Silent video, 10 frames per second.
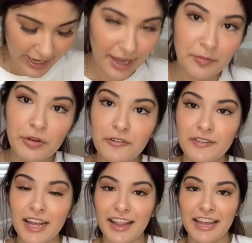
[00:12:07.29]
I moved
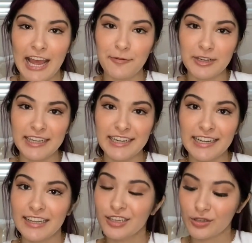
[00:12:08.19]
the camera in a
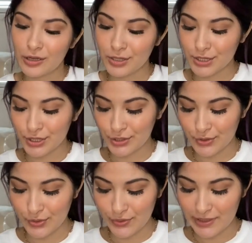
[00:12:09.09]
little closer so
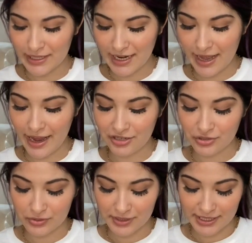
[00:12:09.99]
you could
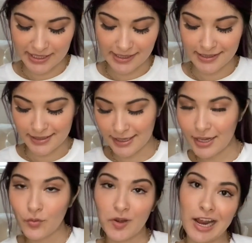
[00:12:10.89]
actually see
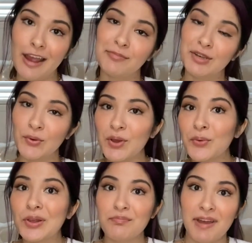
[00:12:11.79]
what I'm doing
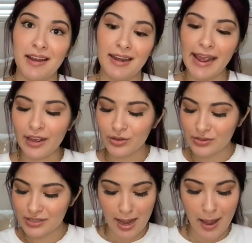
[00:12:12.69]
with my
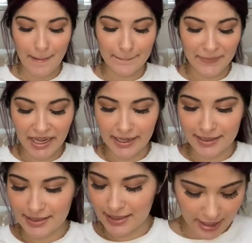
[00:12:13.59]
nails. But
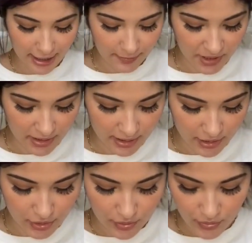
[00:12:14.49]
I think I'm gonna
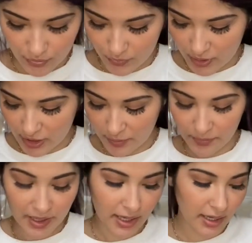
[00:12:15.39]
do the
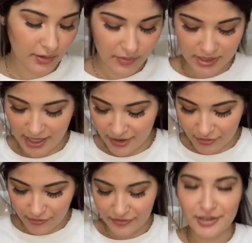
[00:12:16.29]
pink ones. I don't
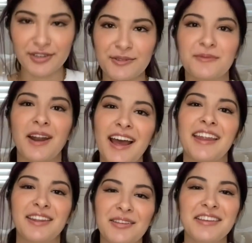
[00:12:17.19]
know if they're dry. Do
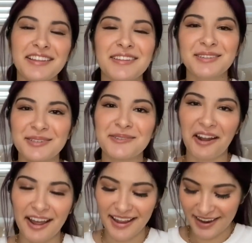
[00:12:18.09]
you think they're
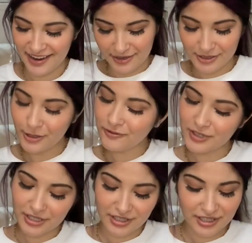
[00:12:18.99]
dry? So
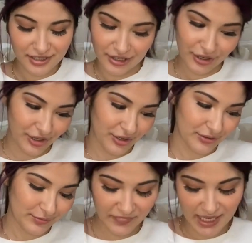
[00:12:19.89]
far, they're cute.
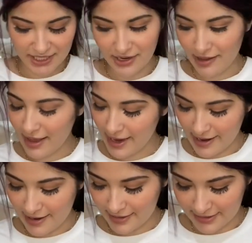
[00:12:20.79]
That's all I
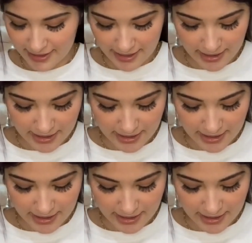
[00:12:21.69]
gotta say.